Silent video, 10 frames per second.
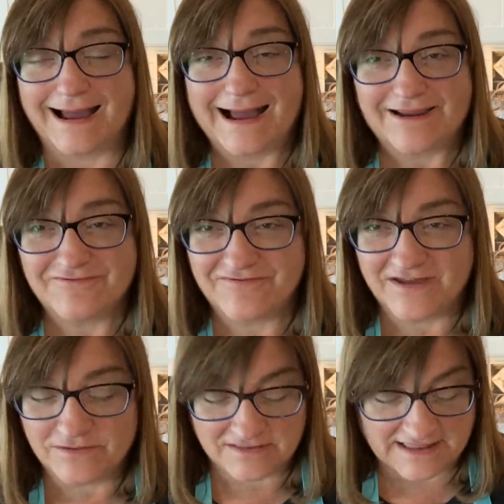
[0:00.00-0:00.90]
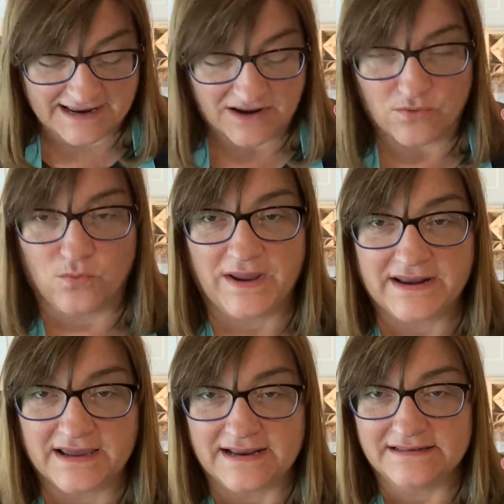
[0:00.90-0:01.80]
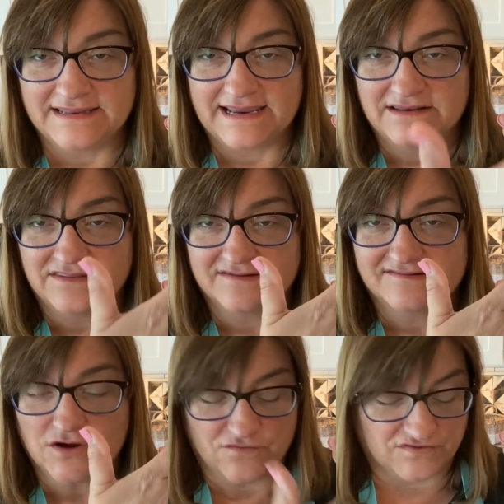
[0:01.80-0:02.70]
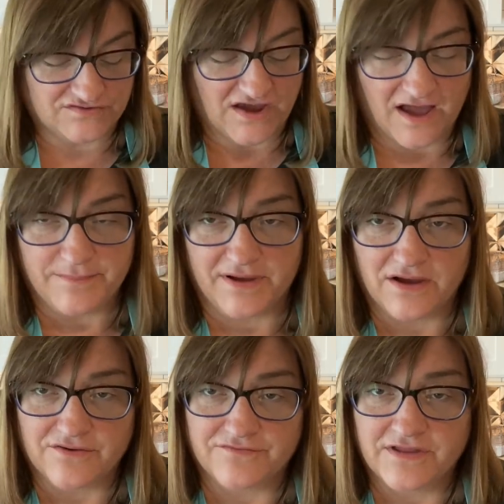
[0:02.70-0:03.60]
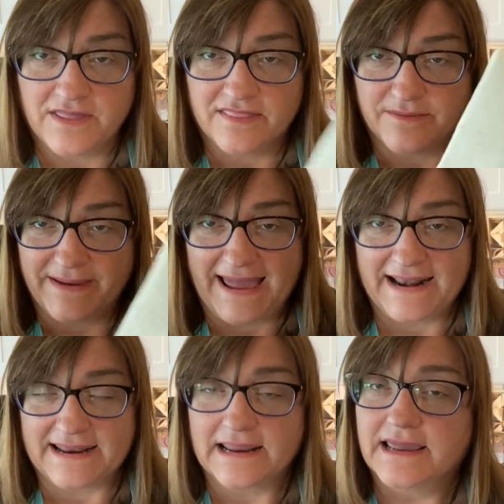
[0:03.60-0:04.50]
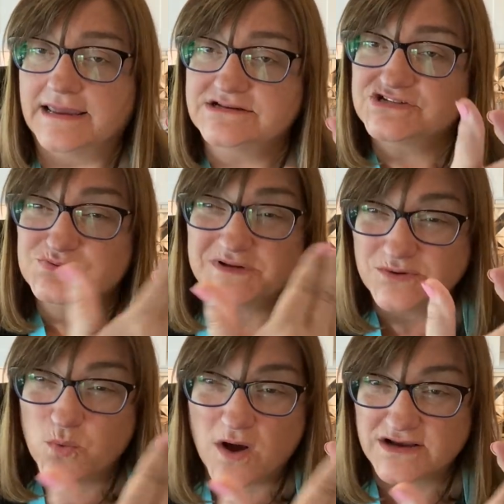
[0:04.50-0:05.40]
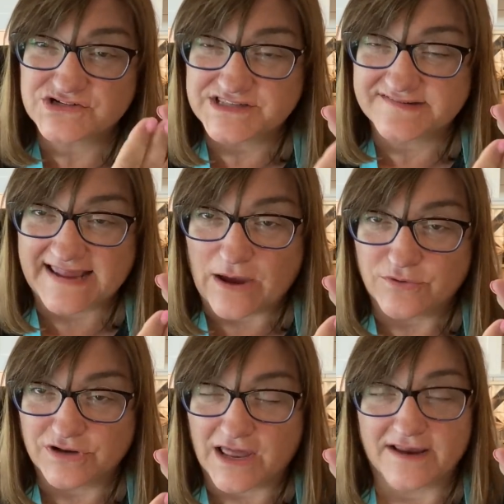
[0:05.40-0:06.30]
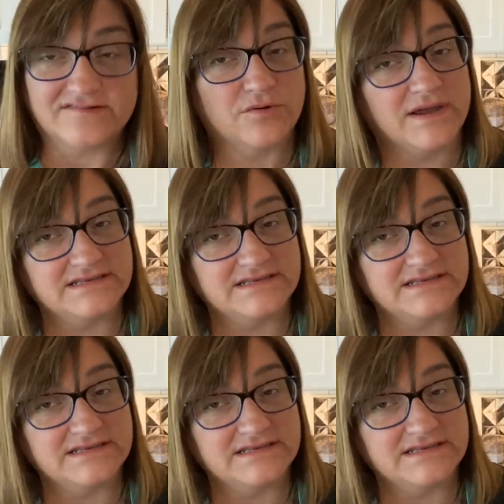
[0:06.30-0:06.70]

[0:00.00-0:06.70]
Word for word: I felt like when I laid this over top of the batting, it just really washed this out a lot. So I